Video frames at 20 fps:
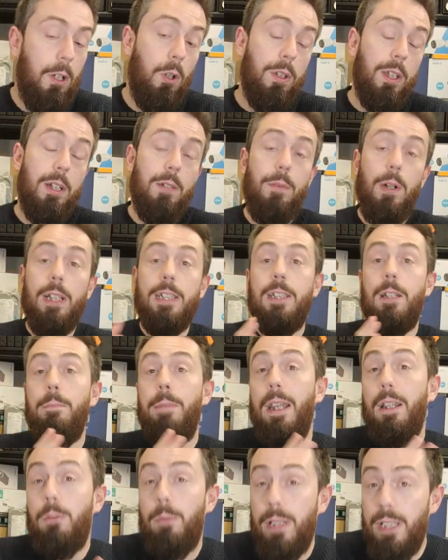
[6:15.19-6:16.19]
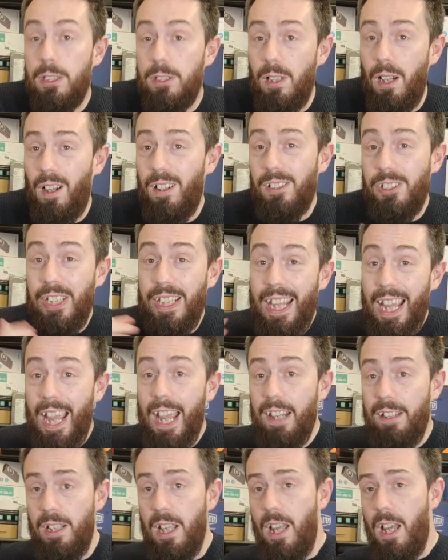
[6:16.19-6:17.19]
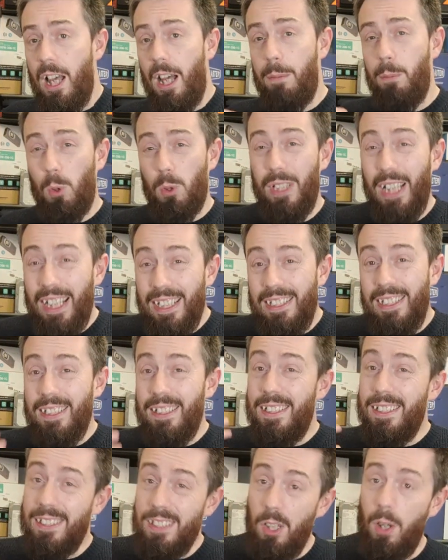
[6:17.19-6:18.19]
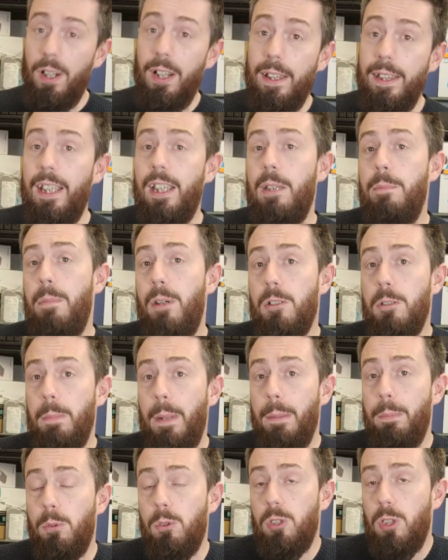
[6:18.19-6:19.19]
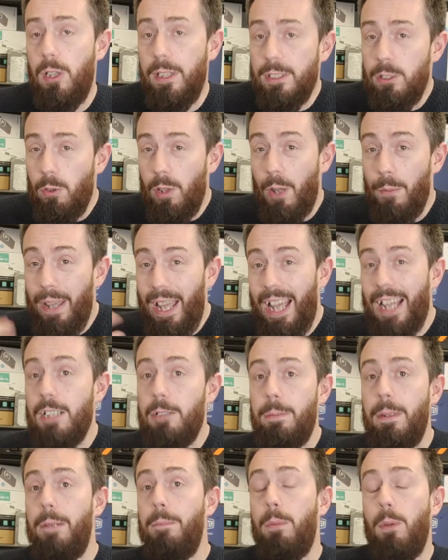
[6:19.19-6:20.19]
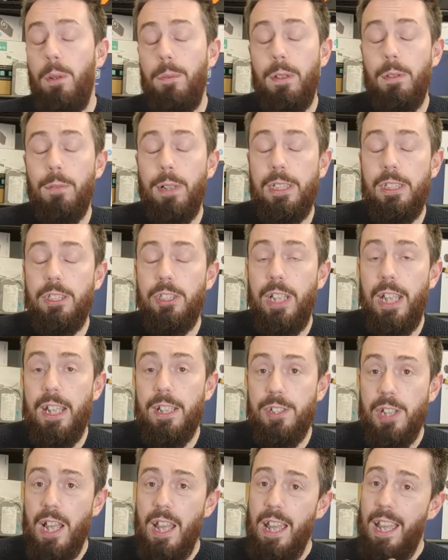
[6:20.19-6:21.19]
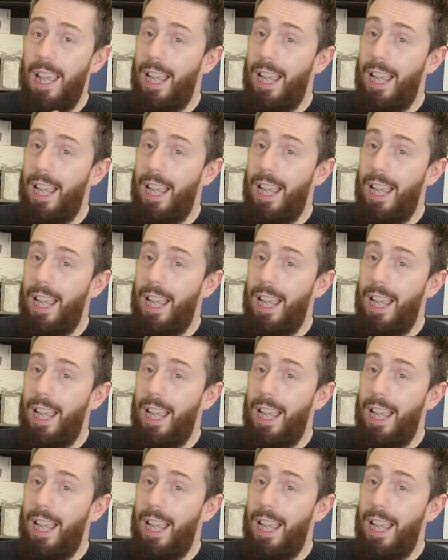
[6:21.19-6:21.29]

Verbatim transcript: on the device compared with the Synology, and a more dated design, I think, in most people's eyes, although it has been improved in recent years.